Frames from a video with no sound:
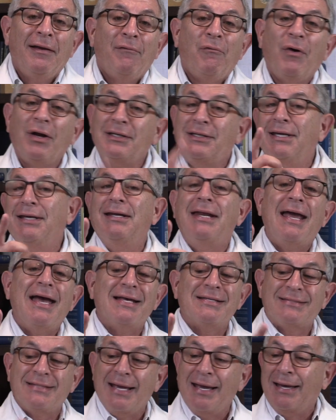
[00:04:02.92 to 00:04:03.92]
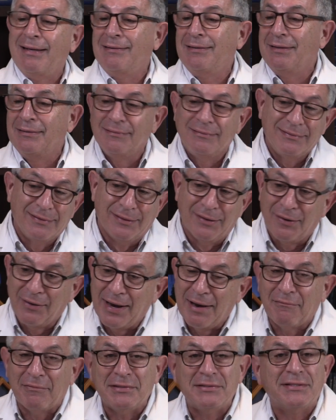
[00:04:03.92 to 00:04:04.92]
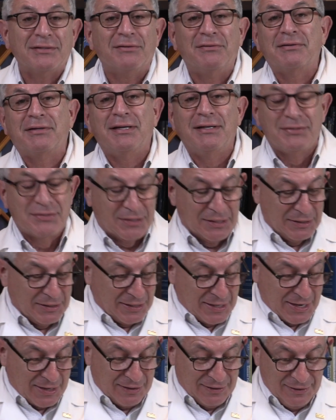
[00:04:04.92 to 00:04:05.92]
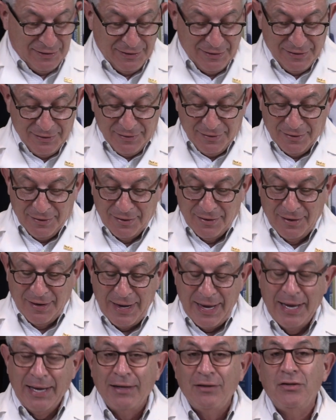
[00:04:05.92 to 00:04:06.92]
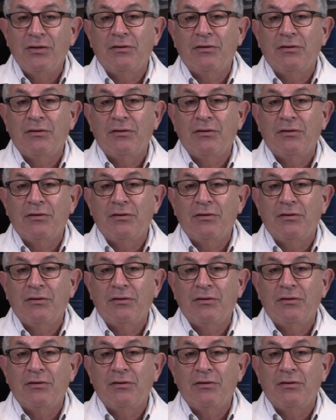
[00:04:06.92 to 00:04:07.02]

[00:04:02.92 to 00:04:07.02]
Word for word: one kid has that, you know, every single kid's going to get it. Uh, and